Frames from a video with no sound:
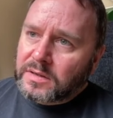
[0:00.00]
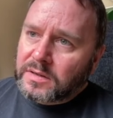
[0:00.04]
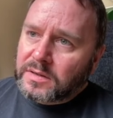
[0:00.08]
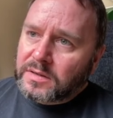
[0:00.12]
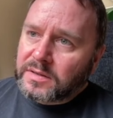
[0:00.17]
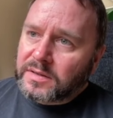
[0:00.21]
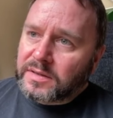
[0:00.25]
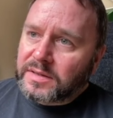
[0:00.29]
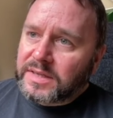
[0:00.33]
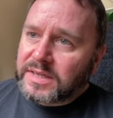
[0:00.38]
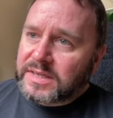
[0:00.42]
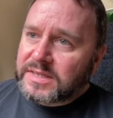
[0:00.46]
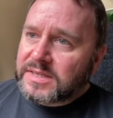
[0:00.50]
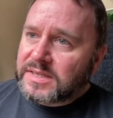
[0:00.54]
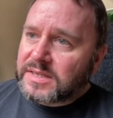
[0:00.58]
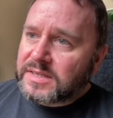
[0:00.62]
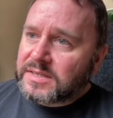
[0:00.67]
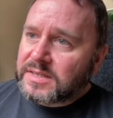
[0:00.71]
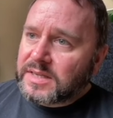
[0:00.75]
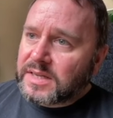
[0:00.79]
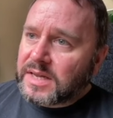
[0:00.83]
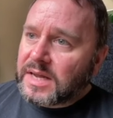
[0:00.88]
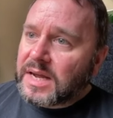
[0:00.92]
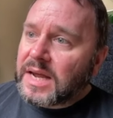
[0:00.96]
this
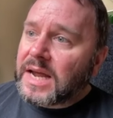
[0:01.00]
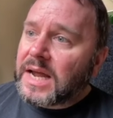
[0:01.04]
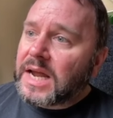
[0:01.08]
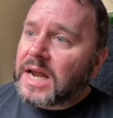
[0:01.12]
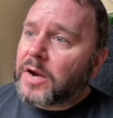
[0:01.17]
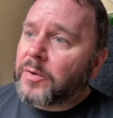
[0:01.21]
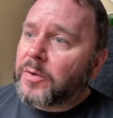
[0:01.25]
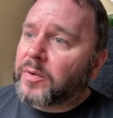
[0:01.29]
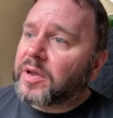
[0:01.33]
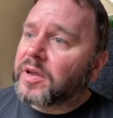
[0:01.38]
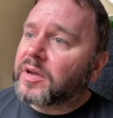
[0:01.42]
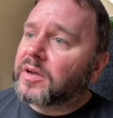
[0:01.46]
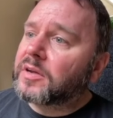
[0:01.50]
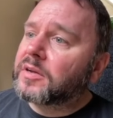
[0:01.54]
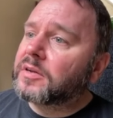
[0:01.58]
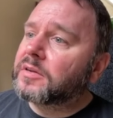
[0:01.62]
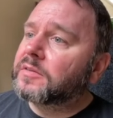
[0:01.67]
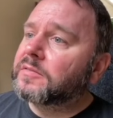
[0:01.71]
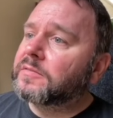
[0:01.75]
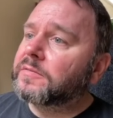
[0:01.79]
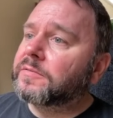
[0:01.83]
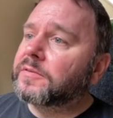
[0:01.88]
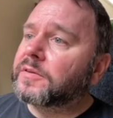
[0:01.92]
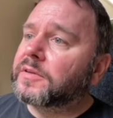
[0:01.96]
is the area
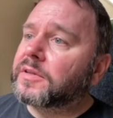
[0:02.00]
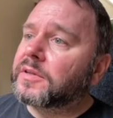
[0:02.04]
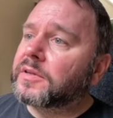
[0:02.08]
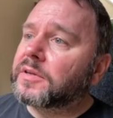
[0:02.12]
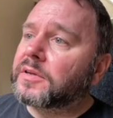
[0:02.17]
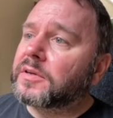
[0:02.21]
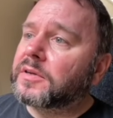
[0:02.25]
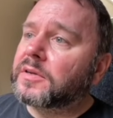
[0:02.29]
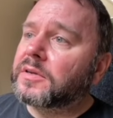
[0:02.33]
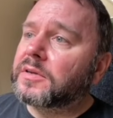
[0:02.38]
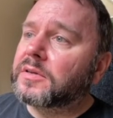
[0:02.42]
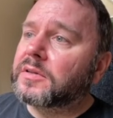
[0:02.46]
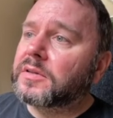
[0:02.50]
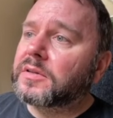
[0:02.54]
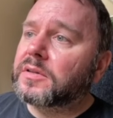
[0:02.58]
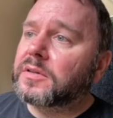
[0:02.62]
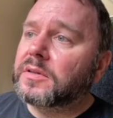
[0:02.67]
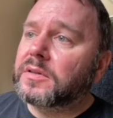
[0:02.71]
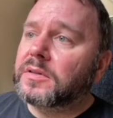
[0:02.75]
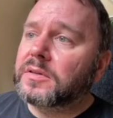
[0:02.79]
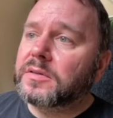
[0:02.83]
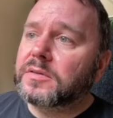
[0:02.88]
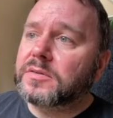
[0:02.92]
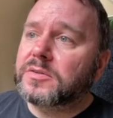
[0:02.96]
for the
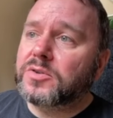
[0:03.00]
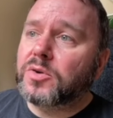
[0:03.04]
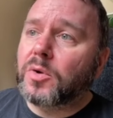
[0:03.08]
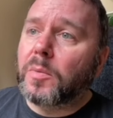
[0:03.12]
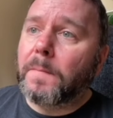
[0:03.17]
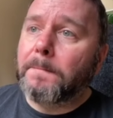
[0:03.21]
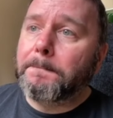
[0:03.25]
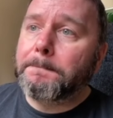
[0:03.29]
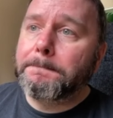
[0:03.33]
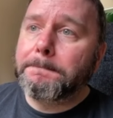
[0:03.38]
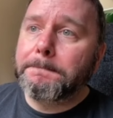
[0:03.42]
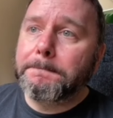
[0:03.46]
sum.